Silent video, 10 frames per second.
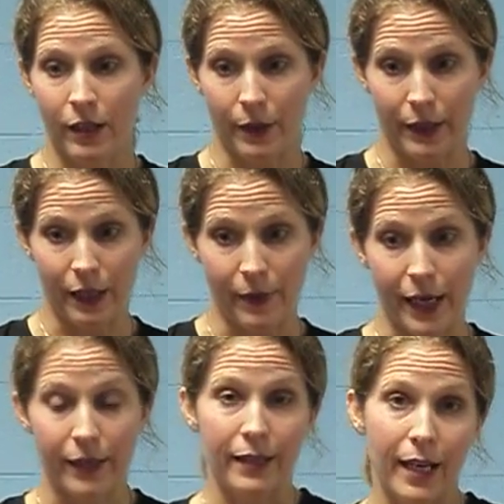so it's going to
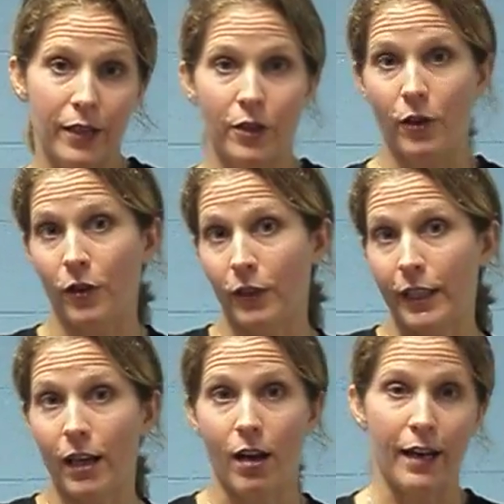be Zanj and
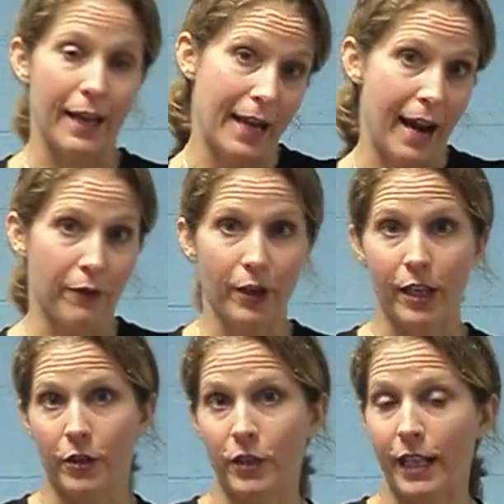early Ghana in Africa,
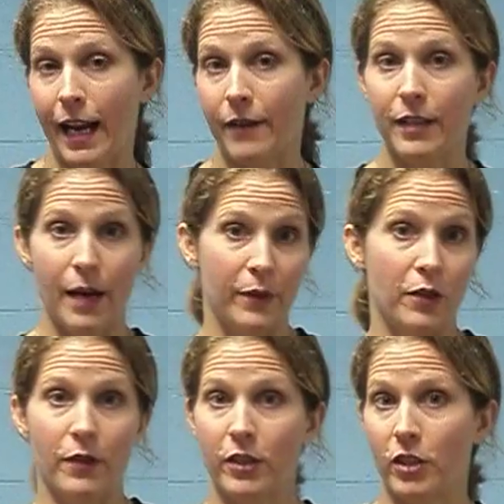and you're just going to have time to
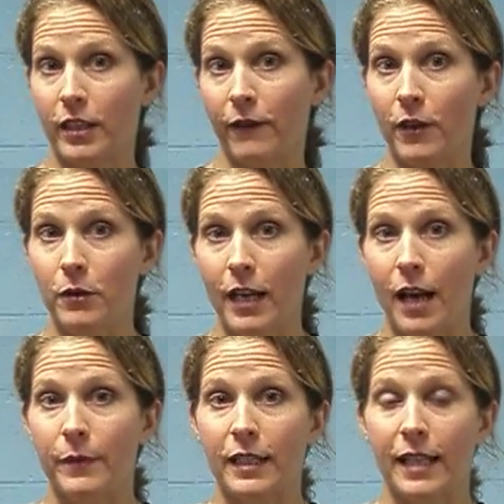do this just a few
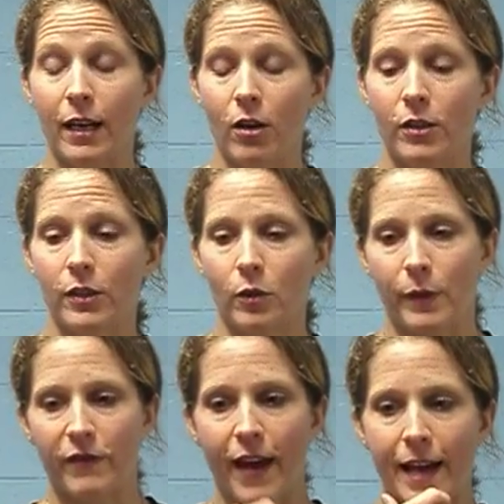times because that card's a little
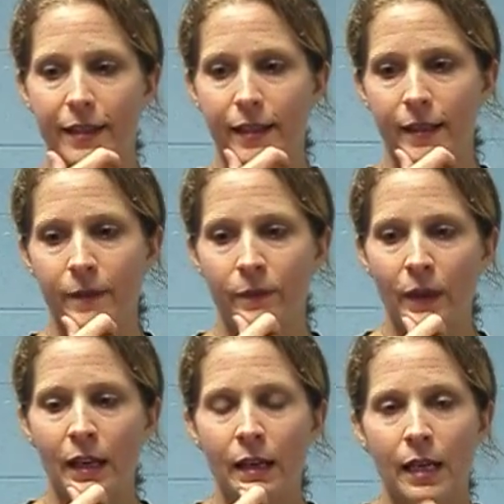bit fast.
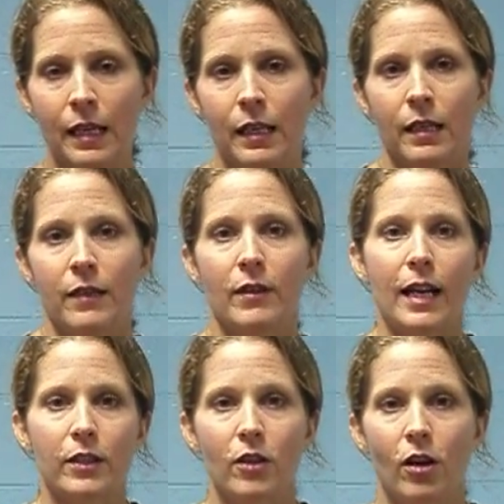The
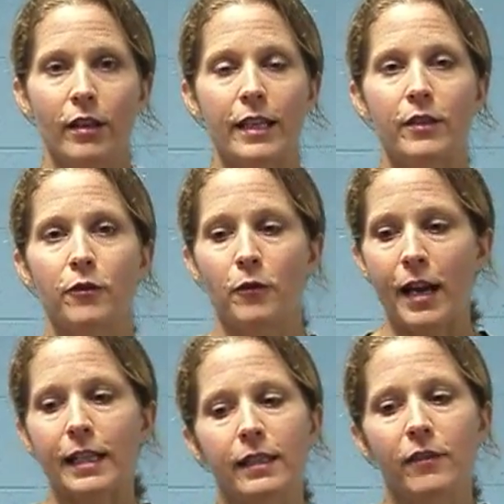next card is
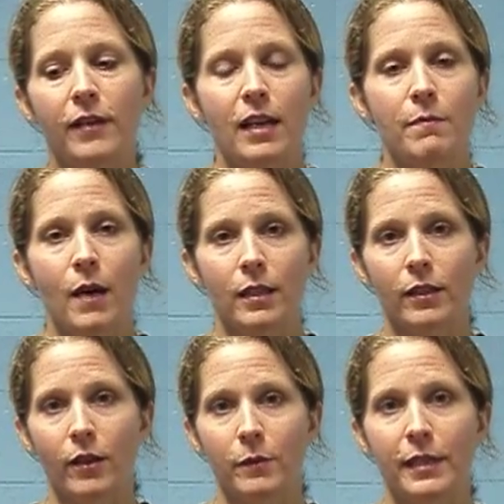Franks defeat
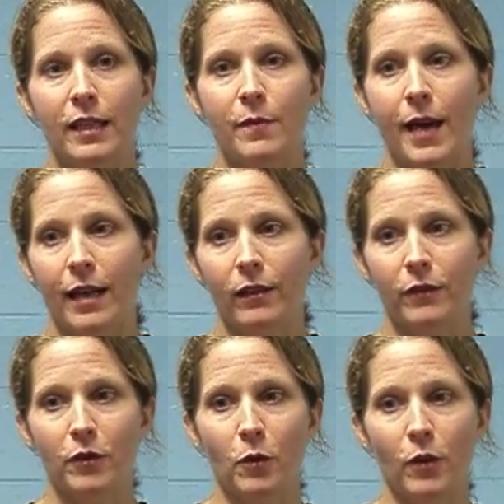Muslims at the Battle
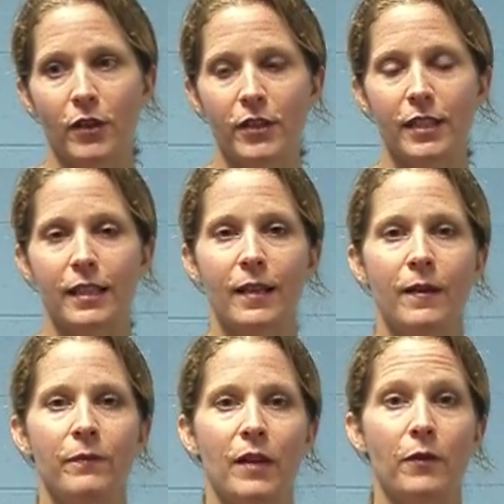of Tours,
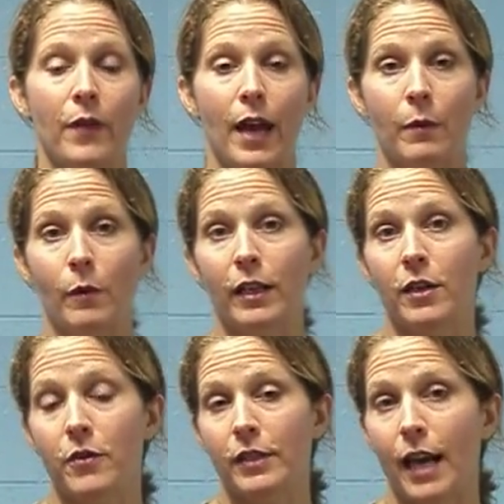and for that one, we're going
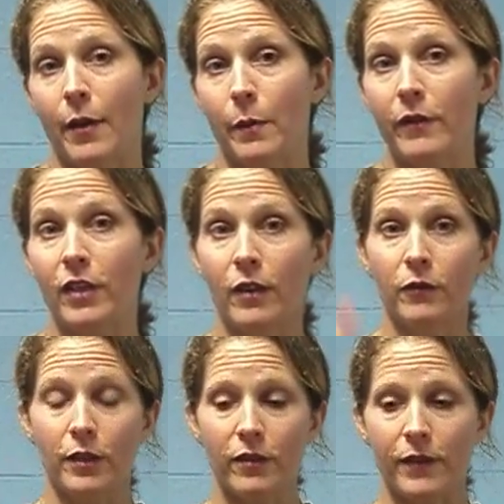to do the sign that we've done
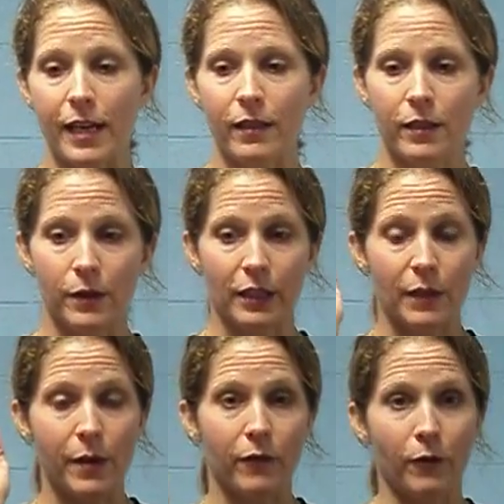for defeat. So it's going
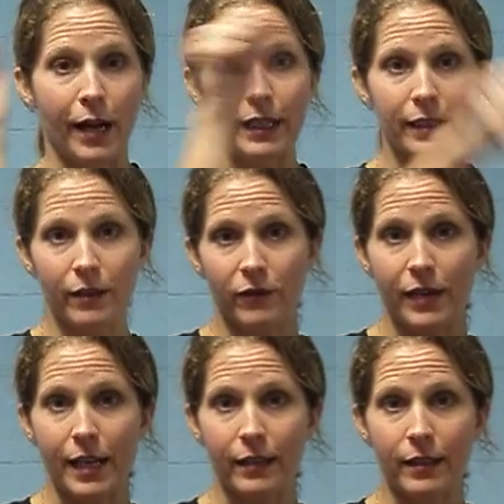to be Franks
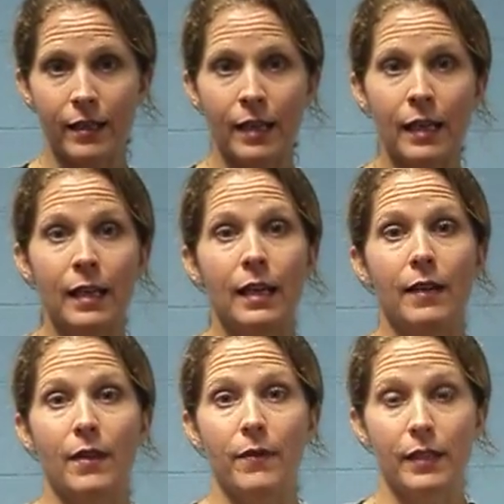defeat,
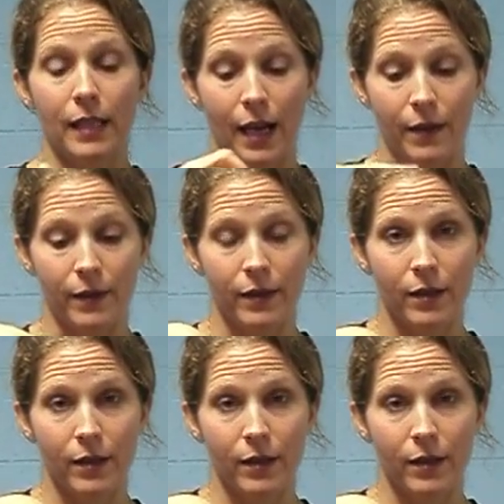and then the sign